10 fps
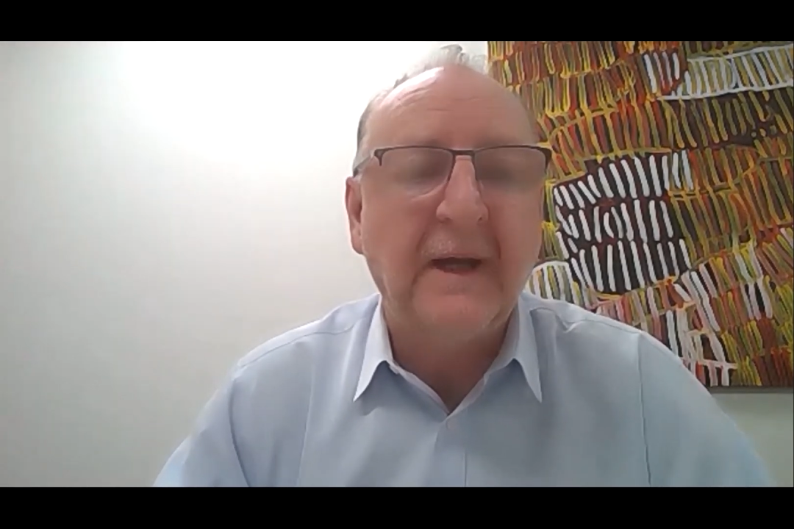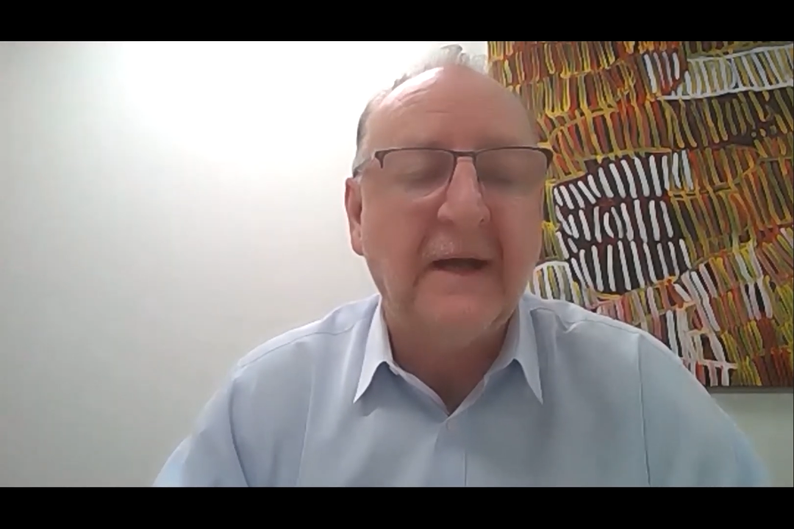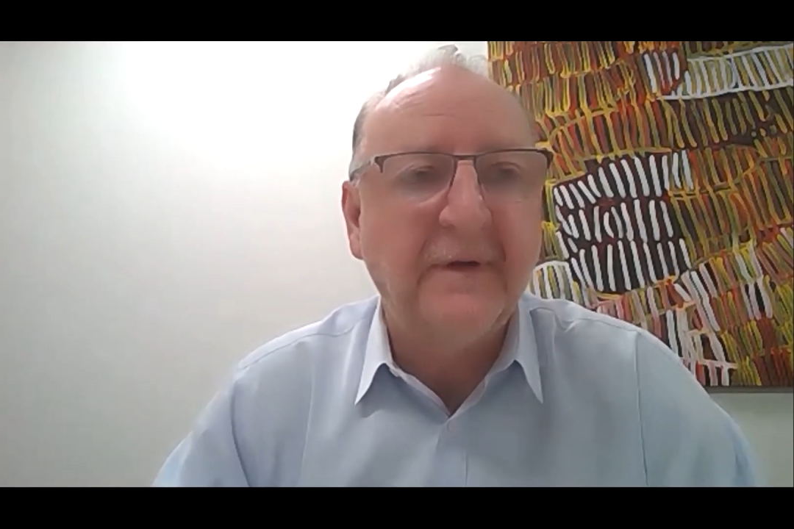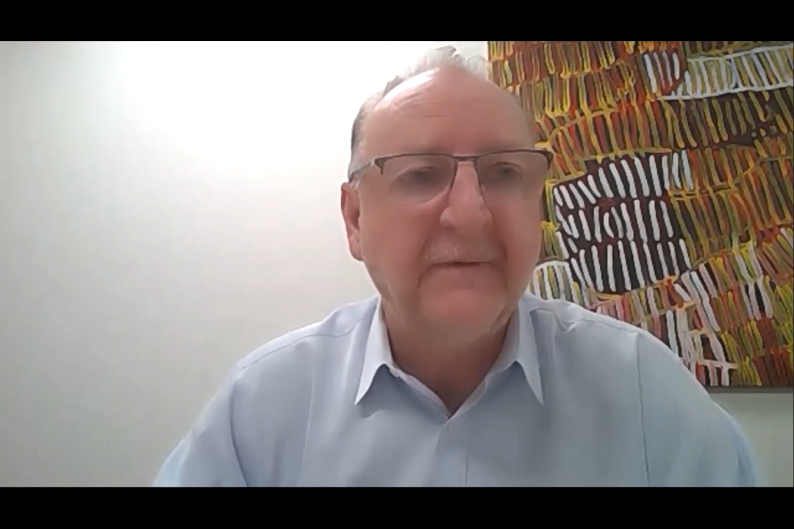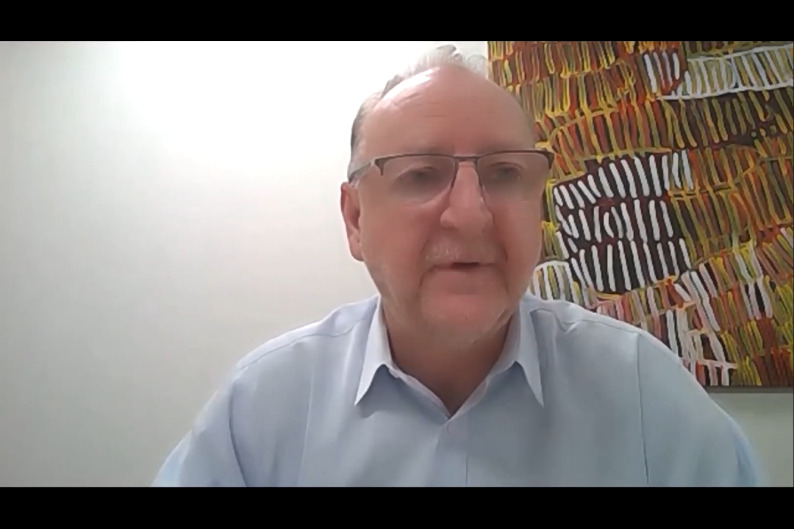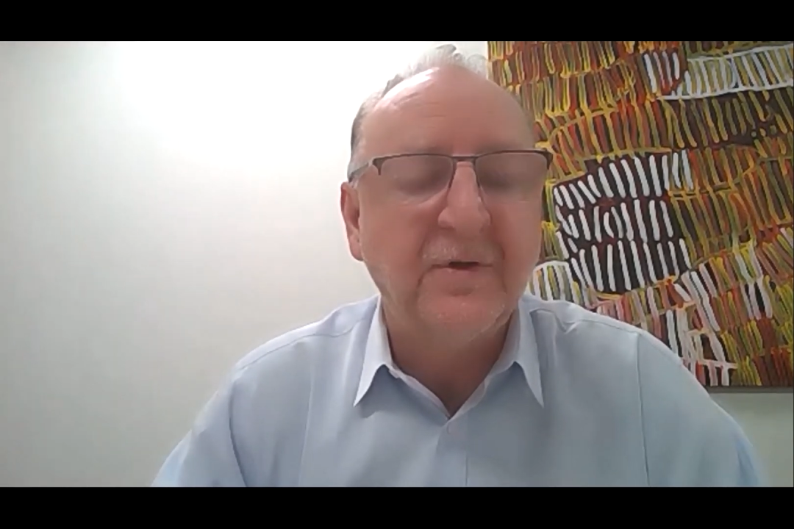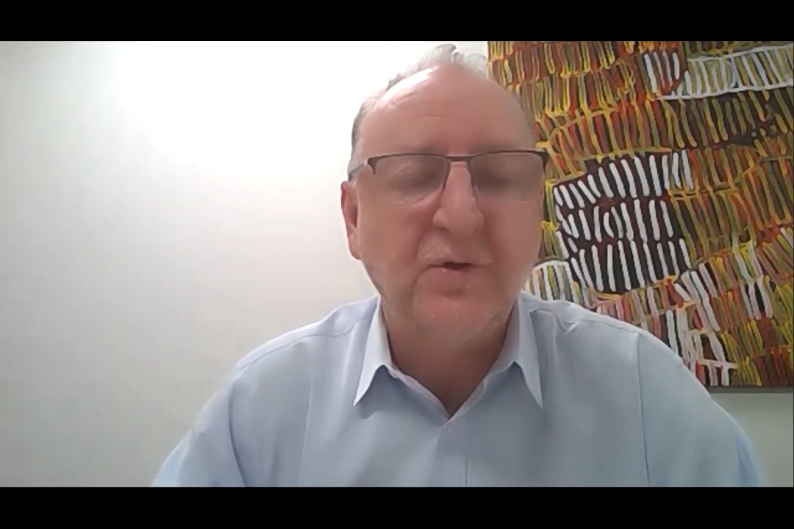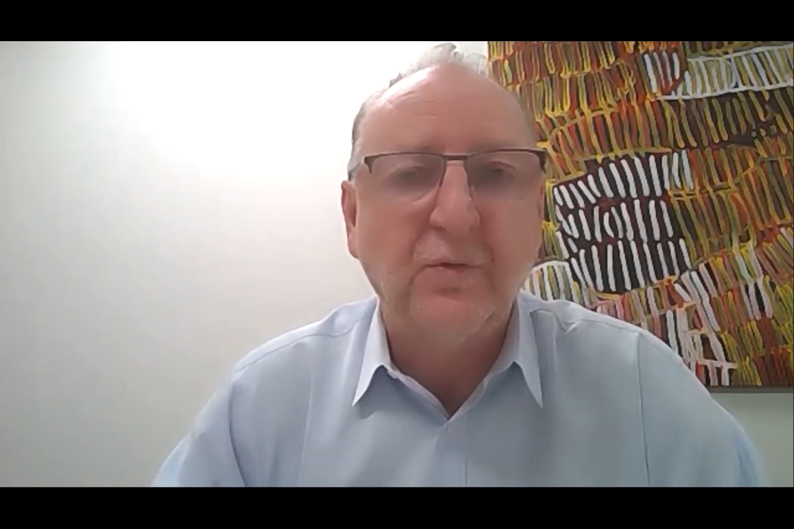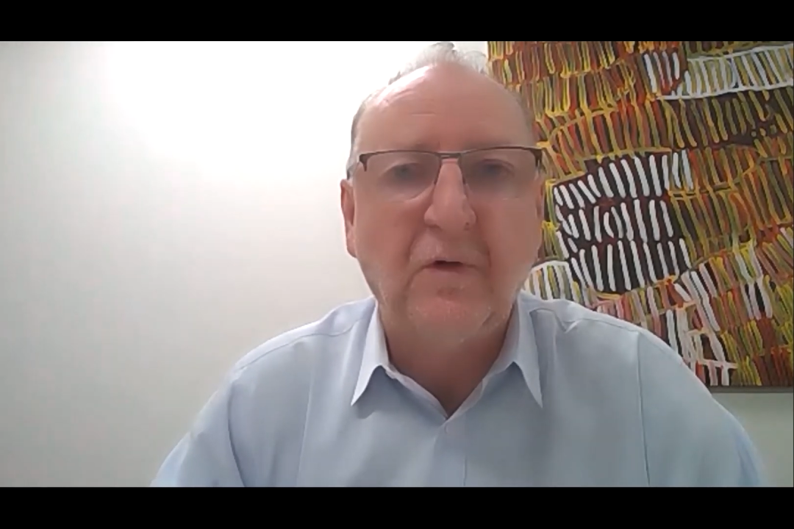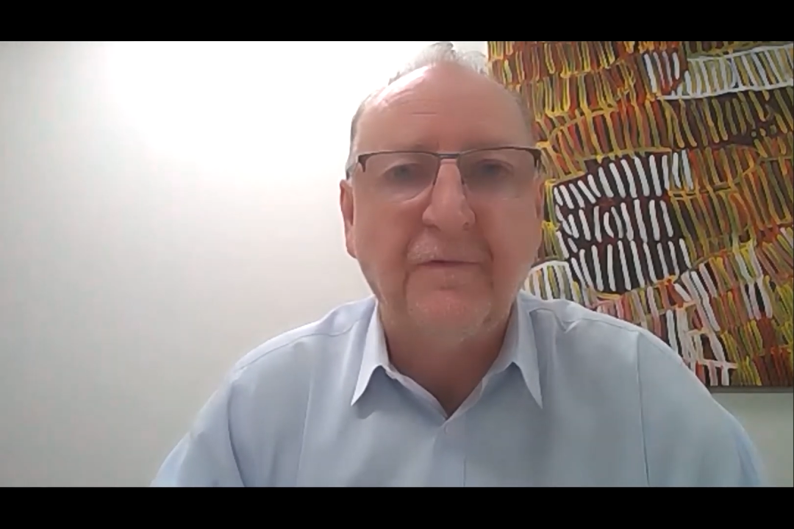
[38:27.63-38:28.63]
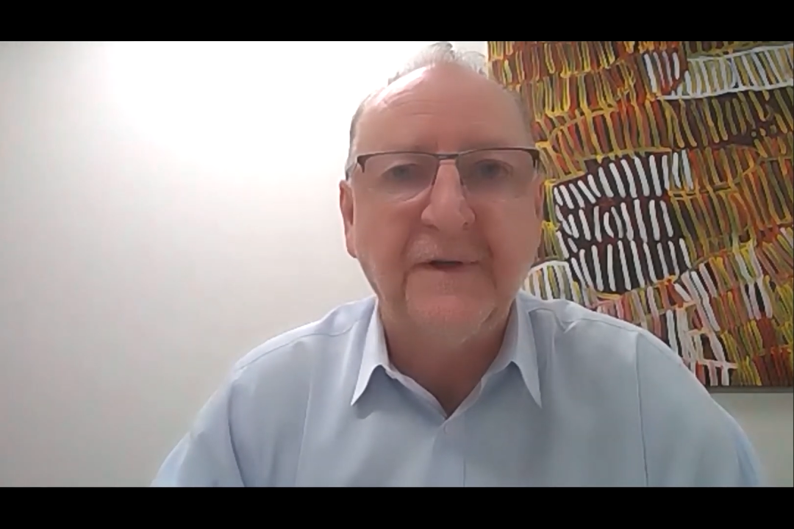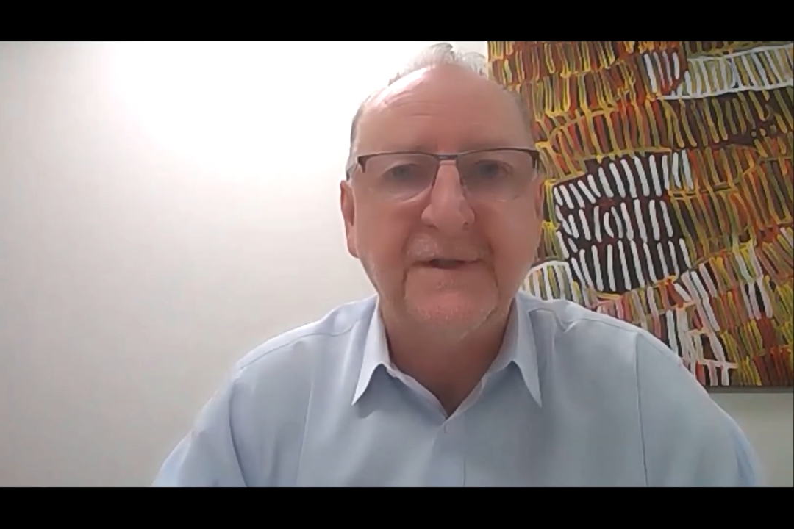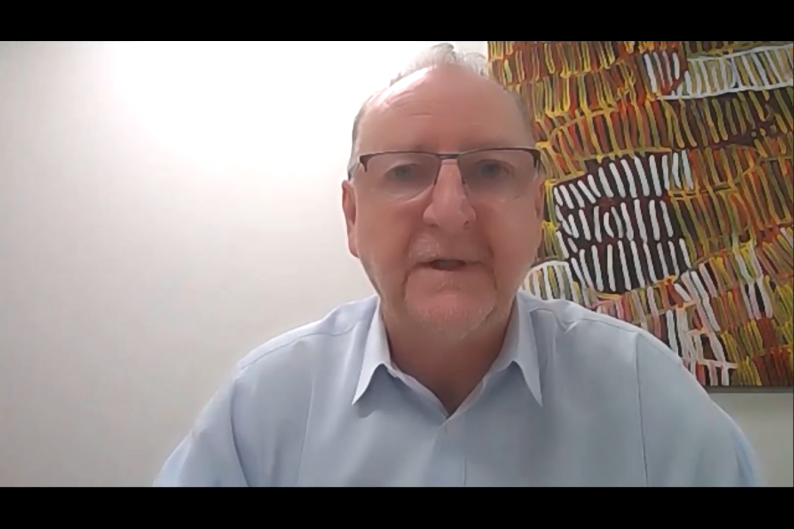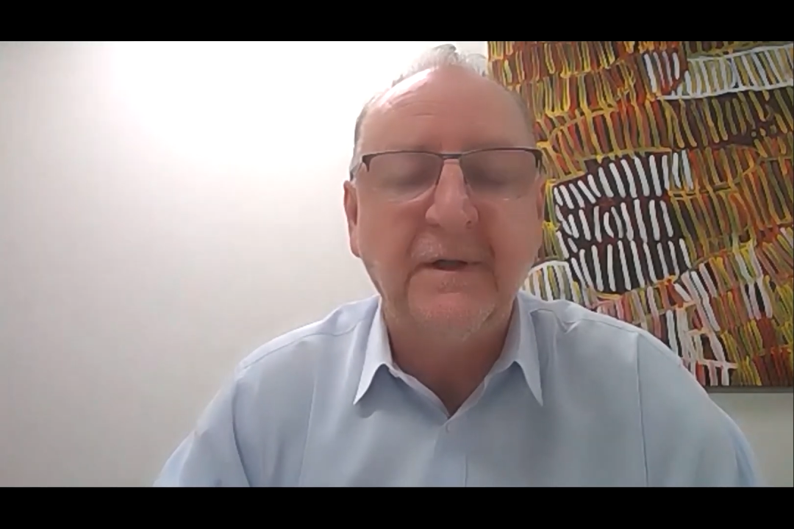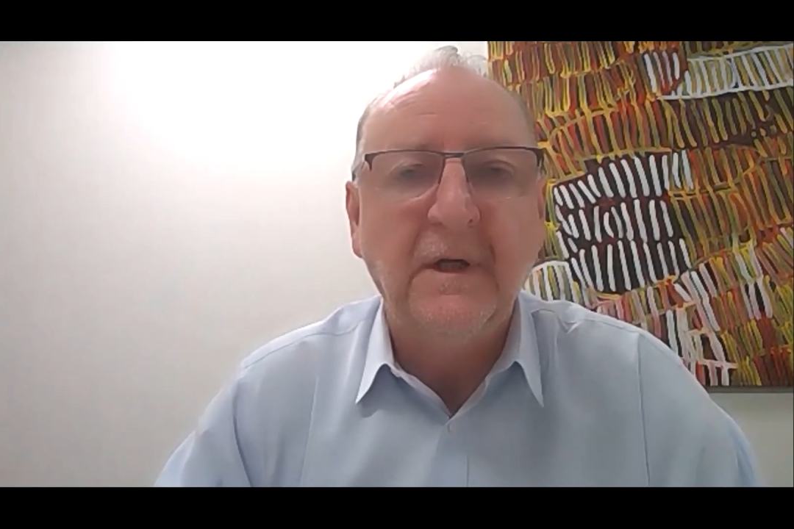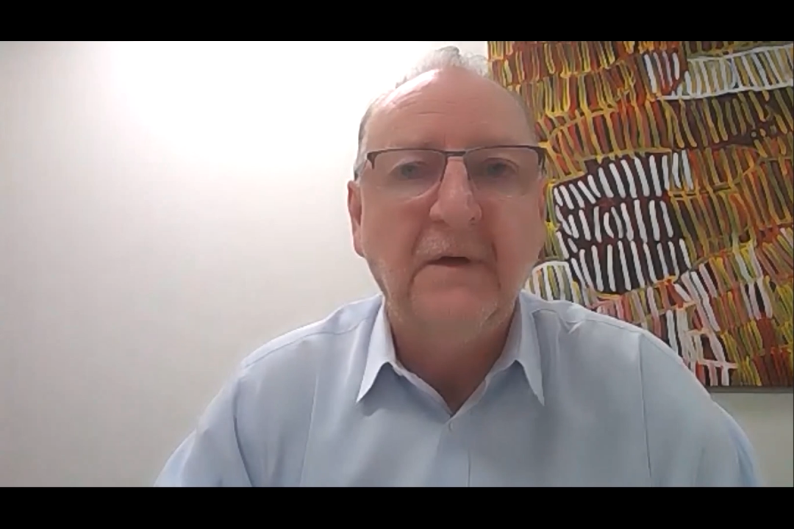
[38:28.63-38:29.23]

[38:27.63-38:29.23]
having virtual coffees and